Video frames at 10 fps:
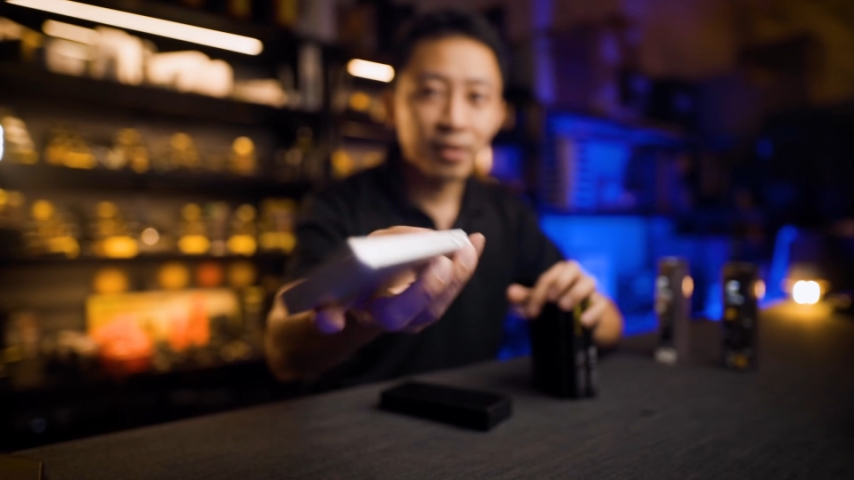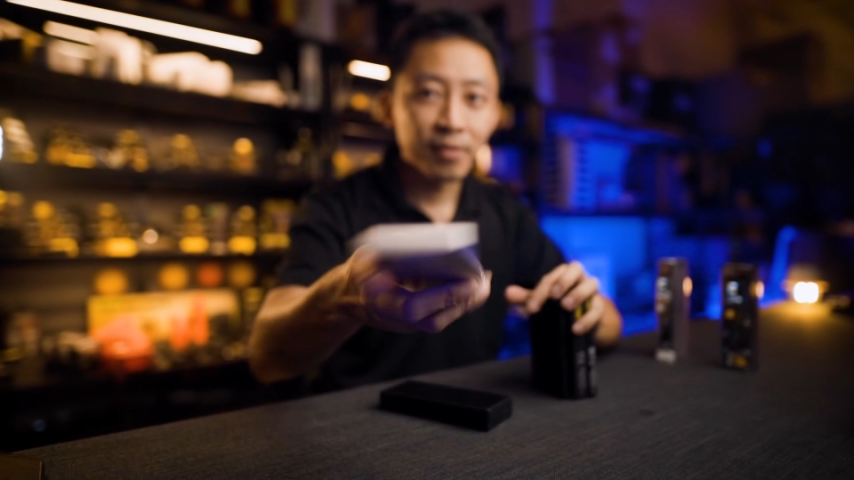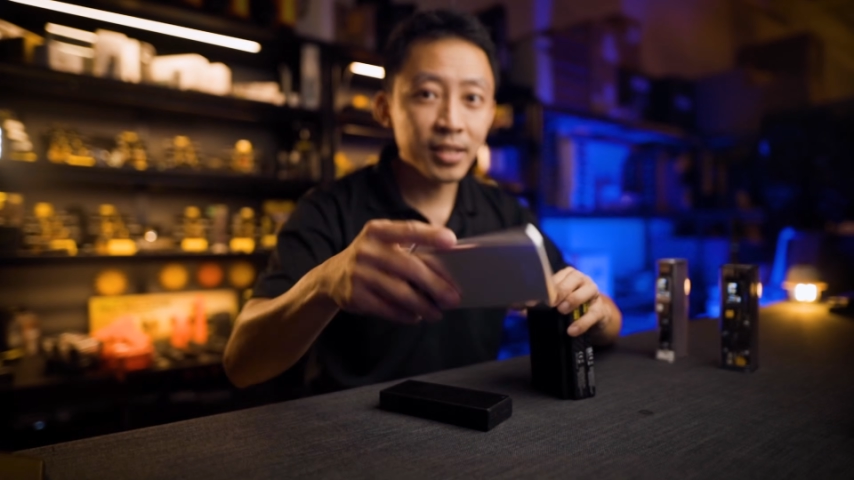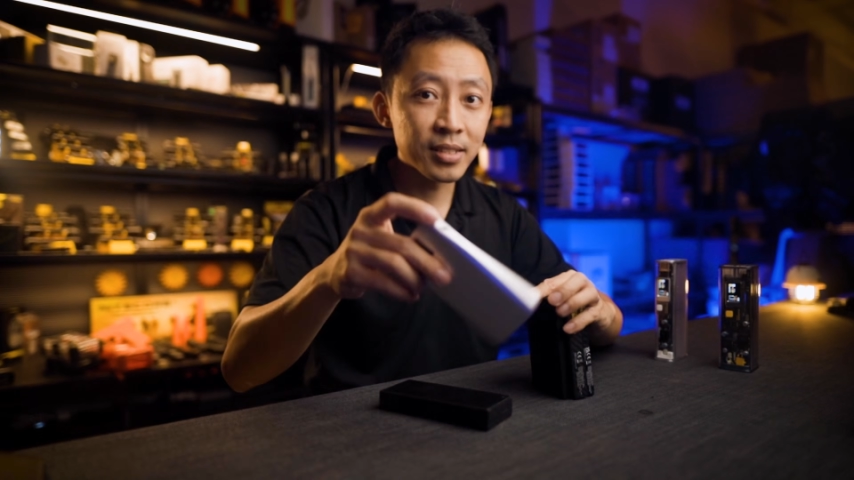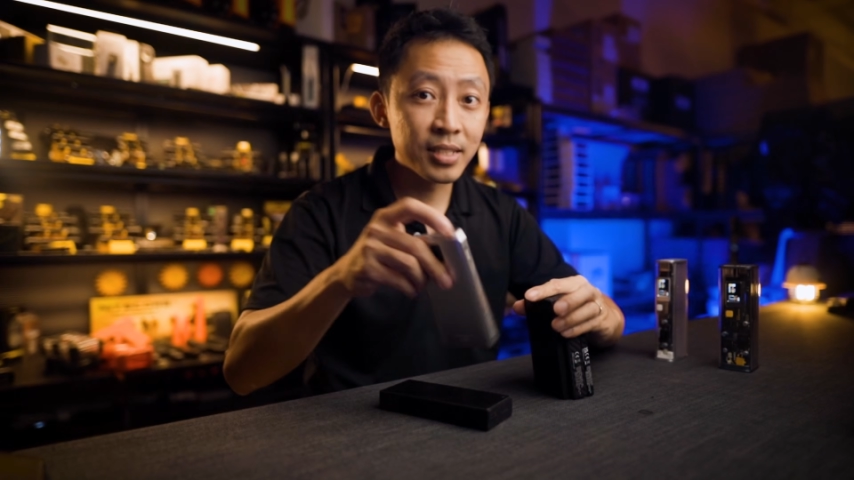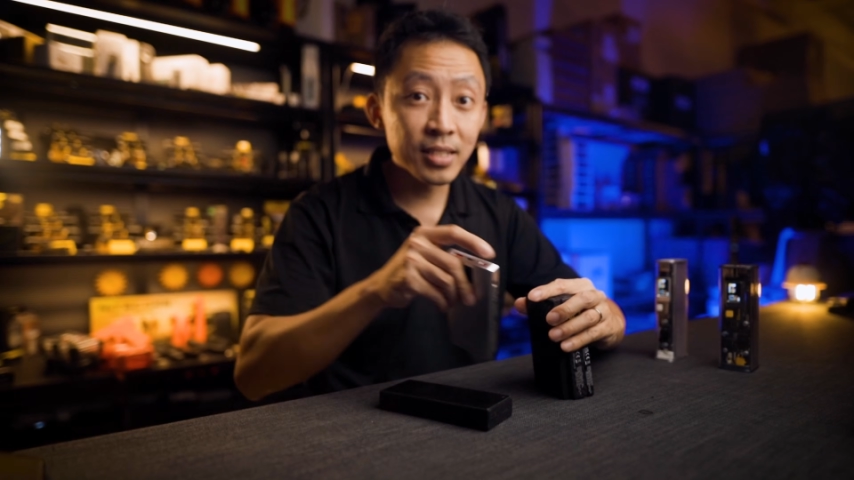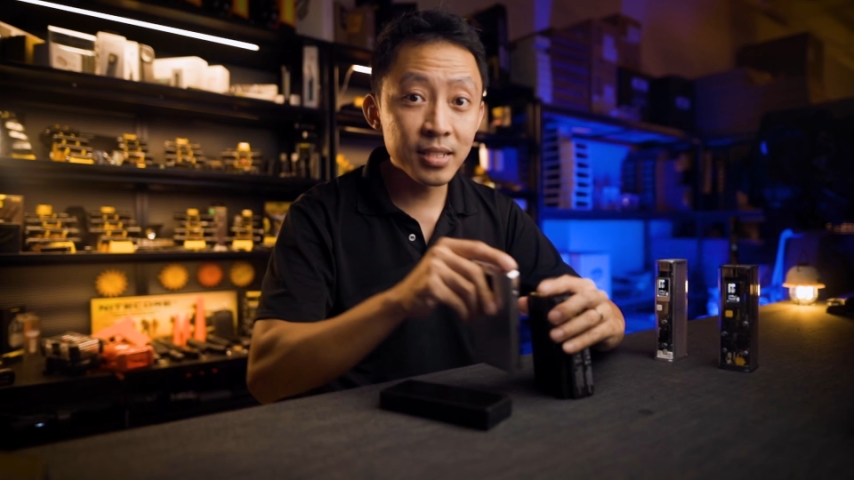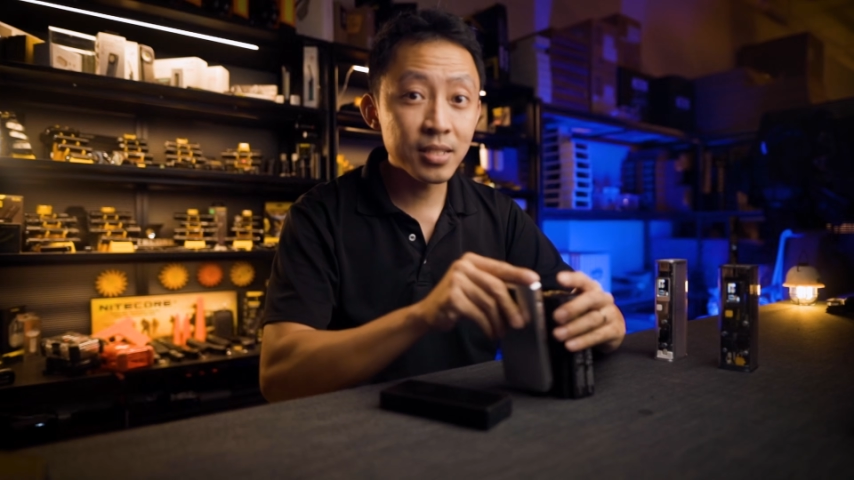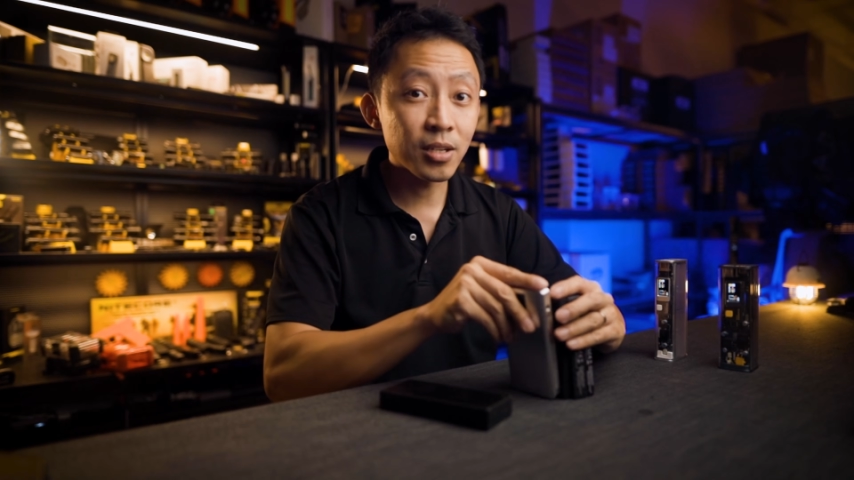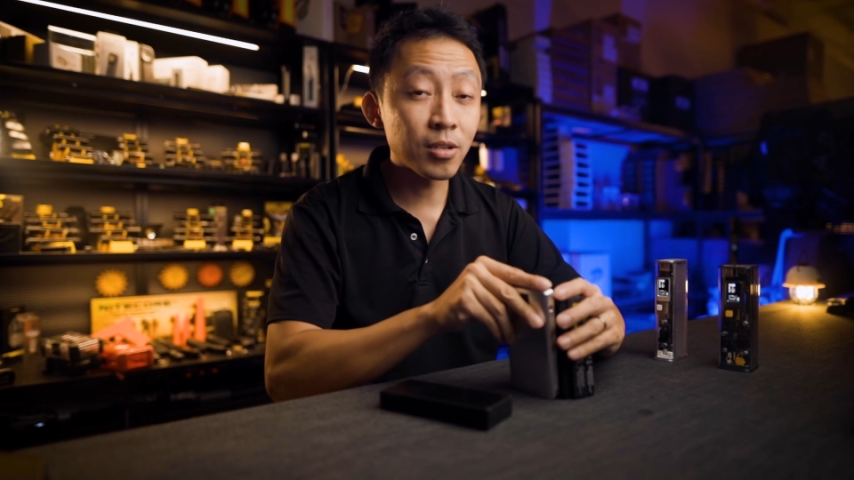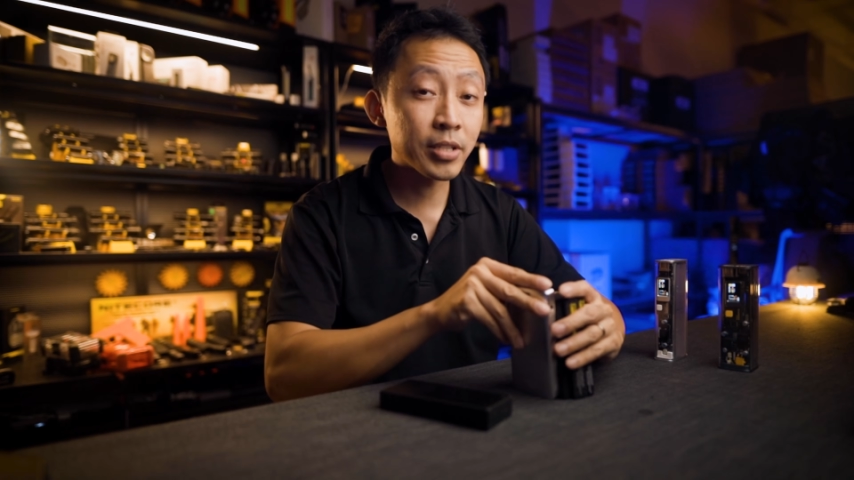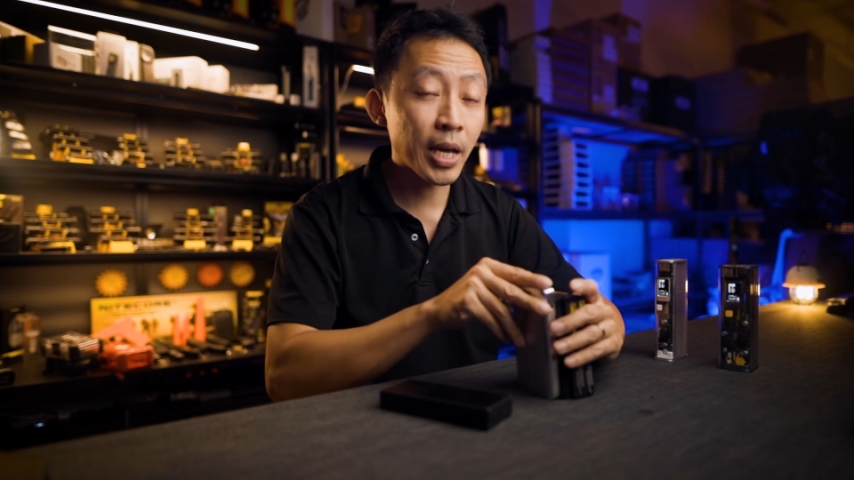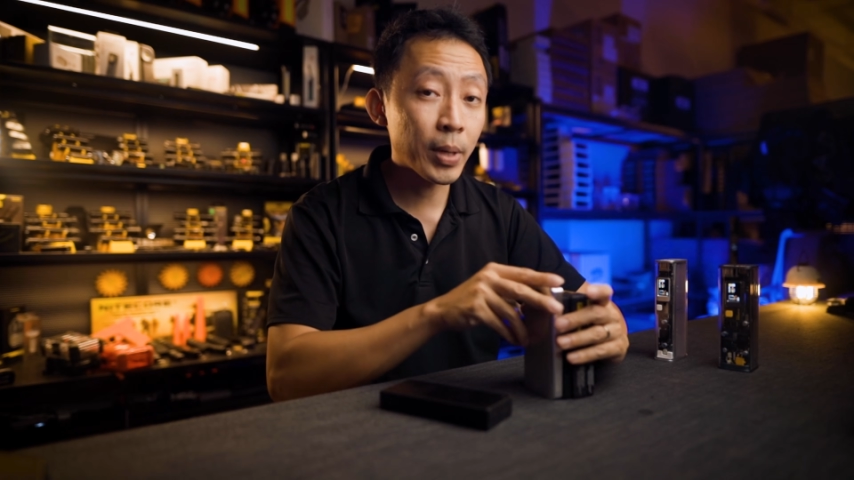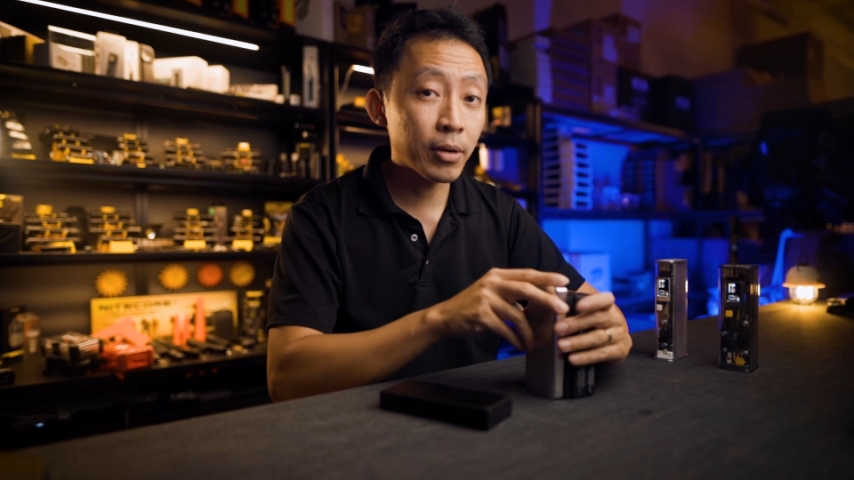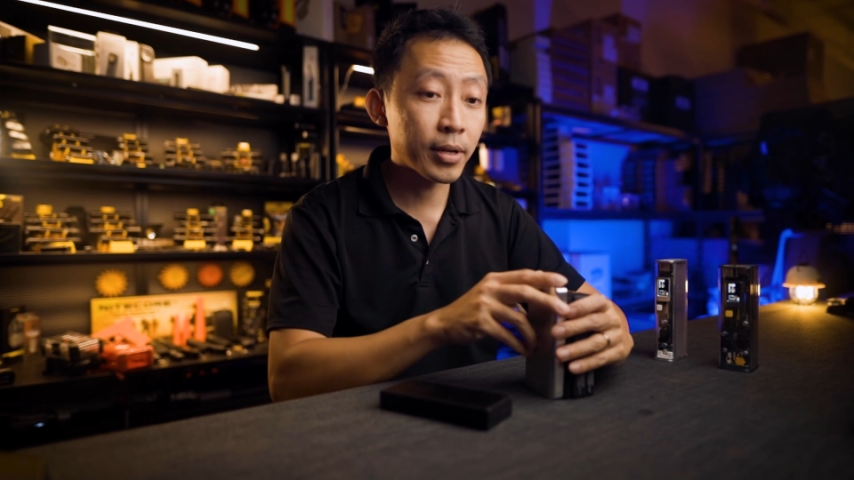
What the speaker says: Right, these all capped out